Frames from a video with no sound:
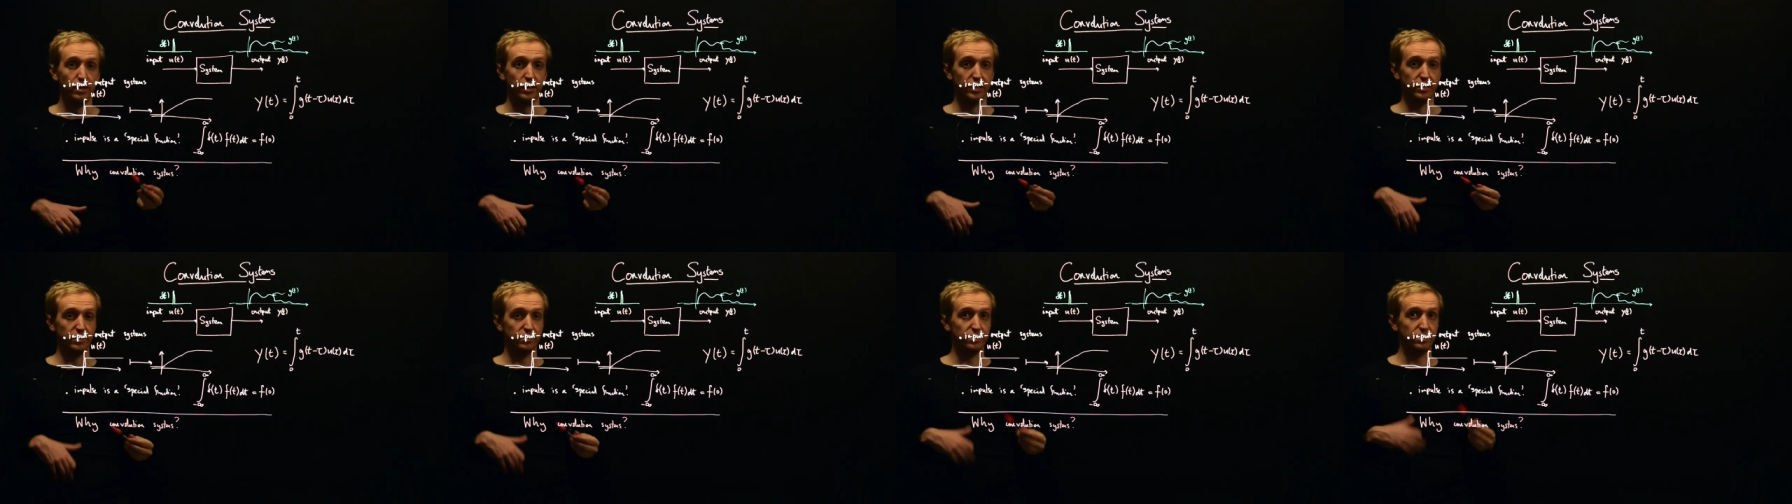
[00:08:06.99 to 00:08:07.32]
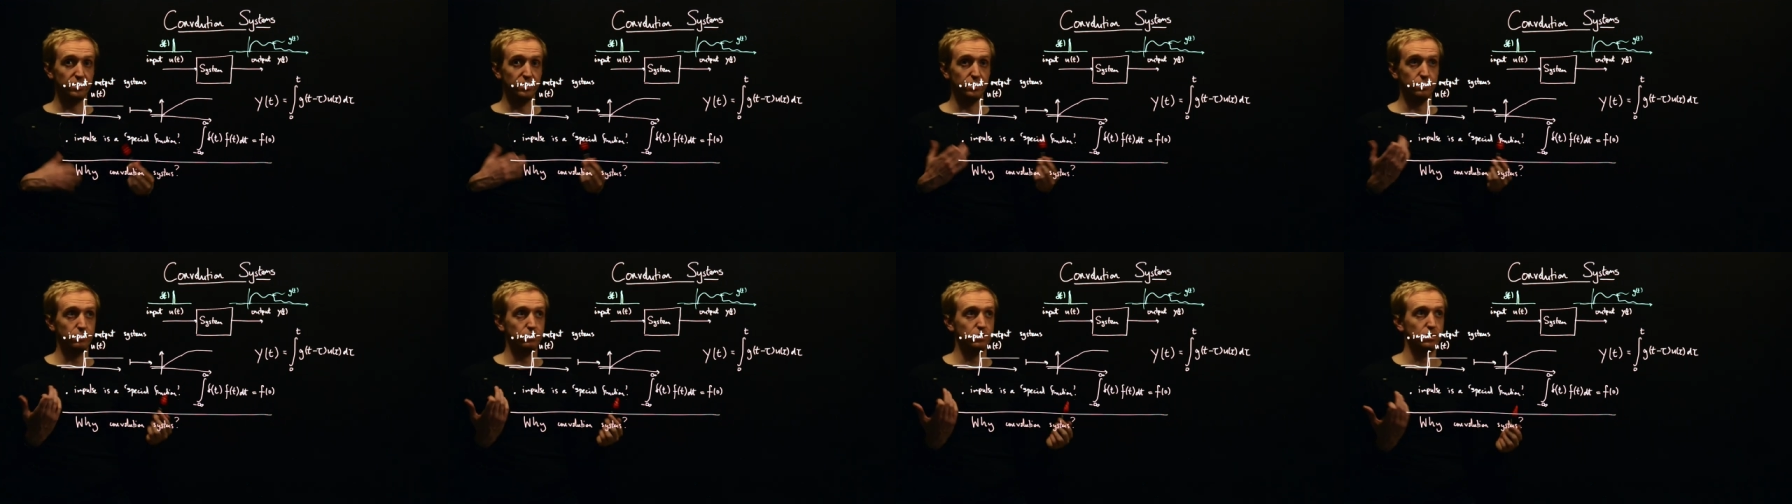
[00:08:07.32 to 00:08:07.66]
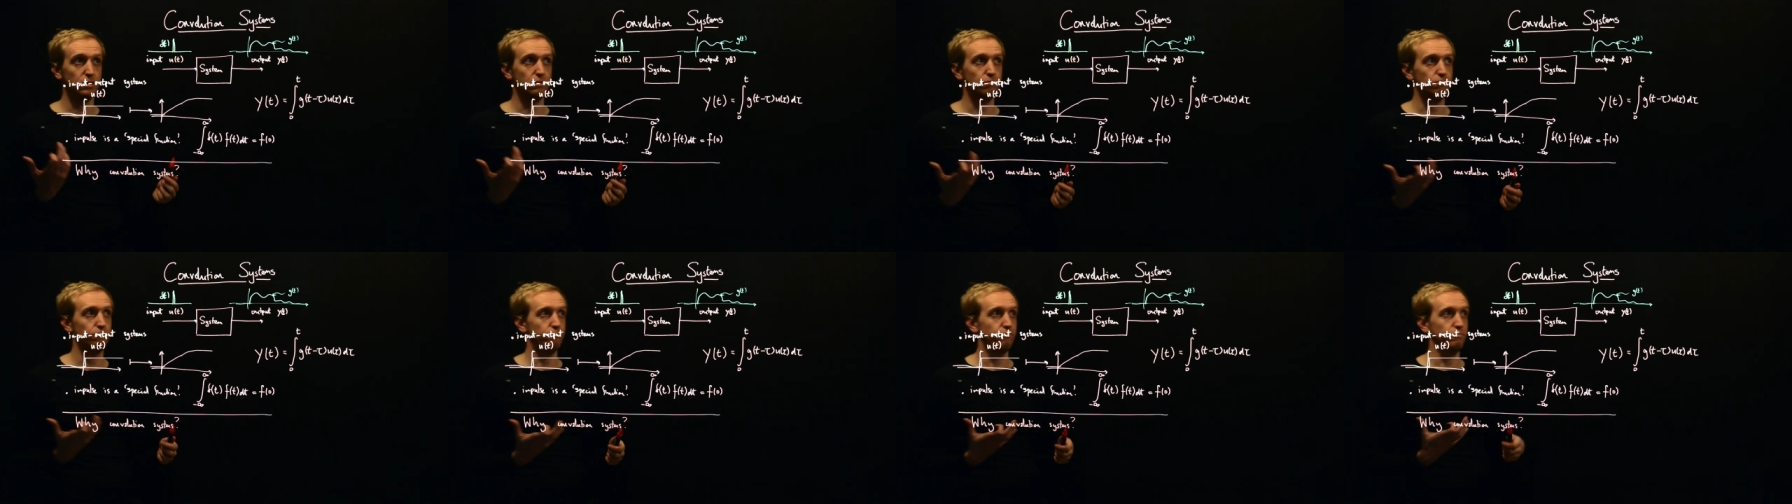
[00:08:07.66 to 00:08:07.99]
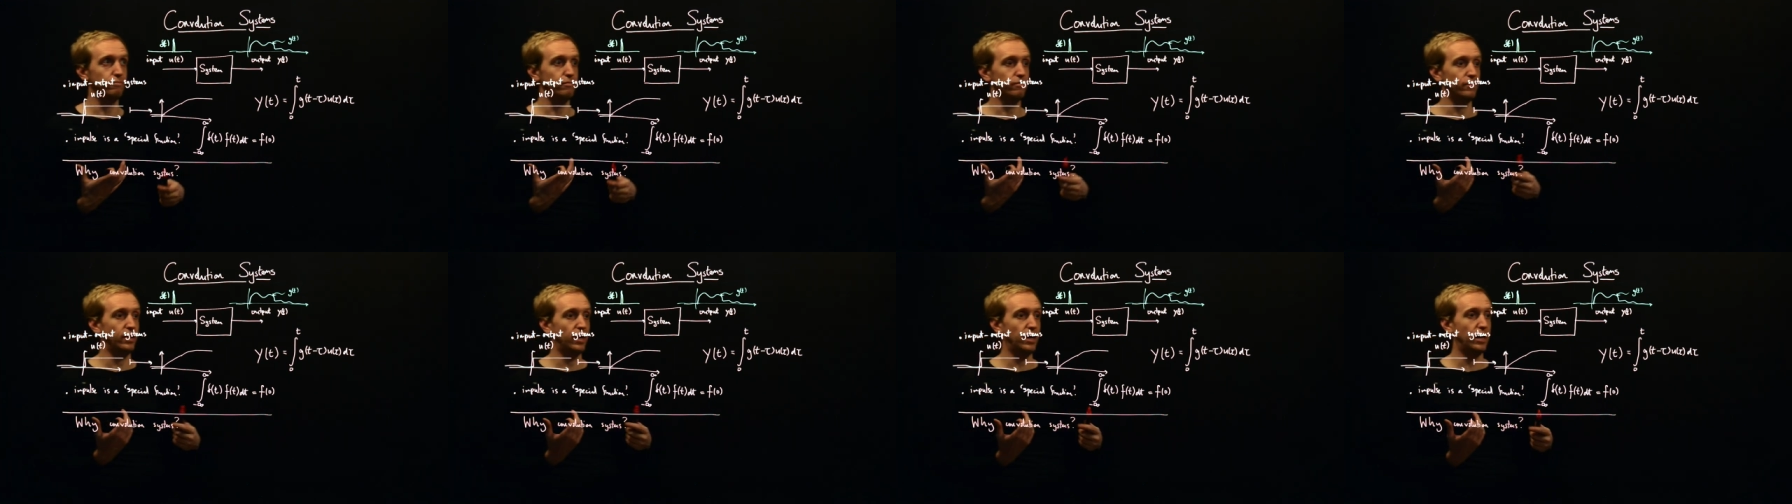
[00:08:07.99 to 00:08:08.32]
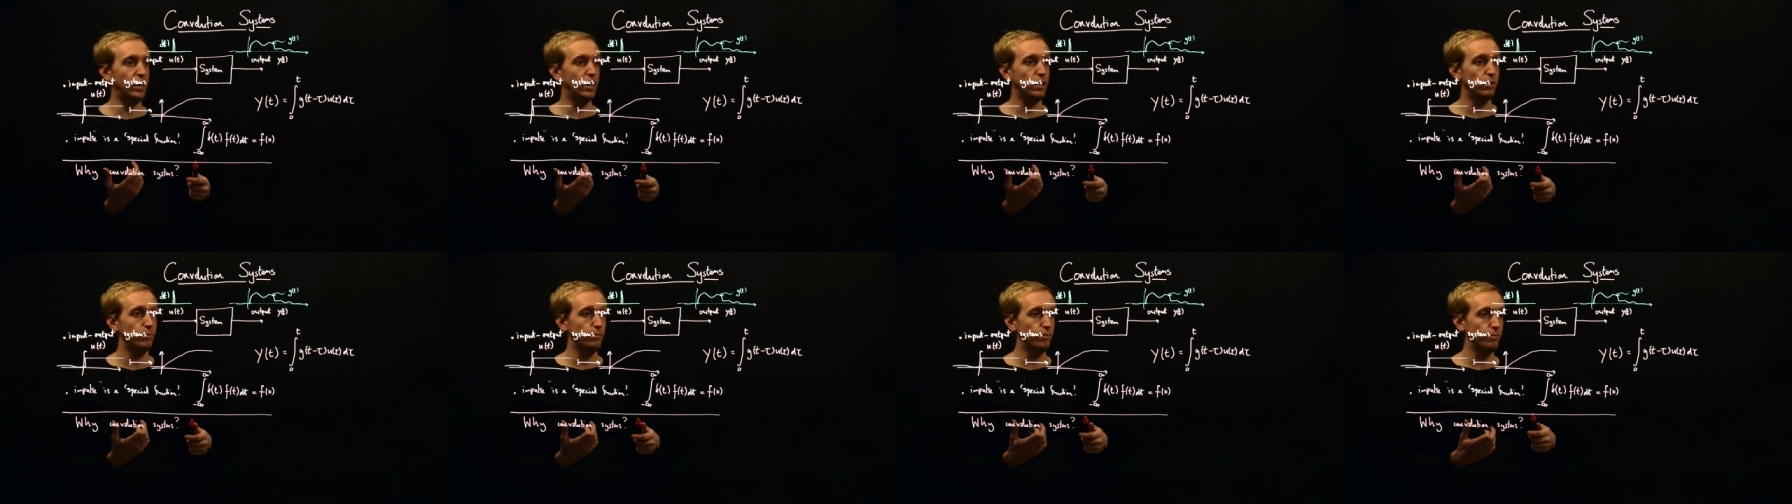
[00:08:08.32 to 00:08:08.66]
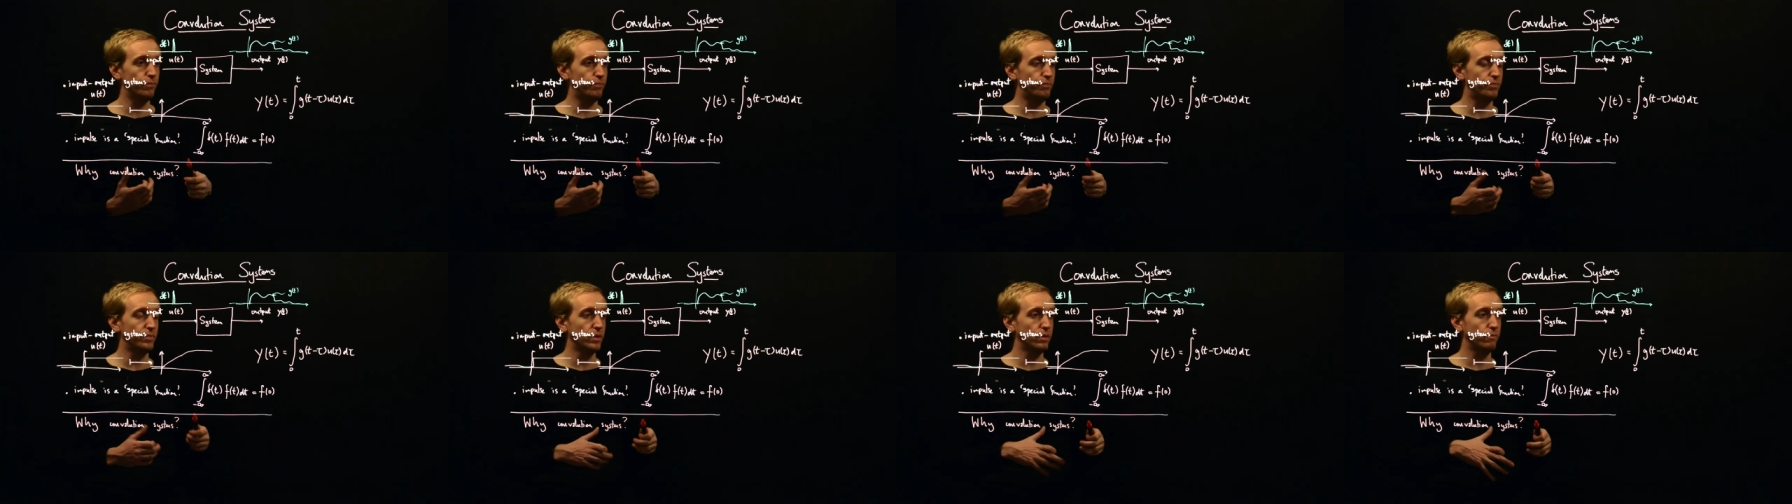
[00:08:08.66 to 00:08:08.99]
is that um,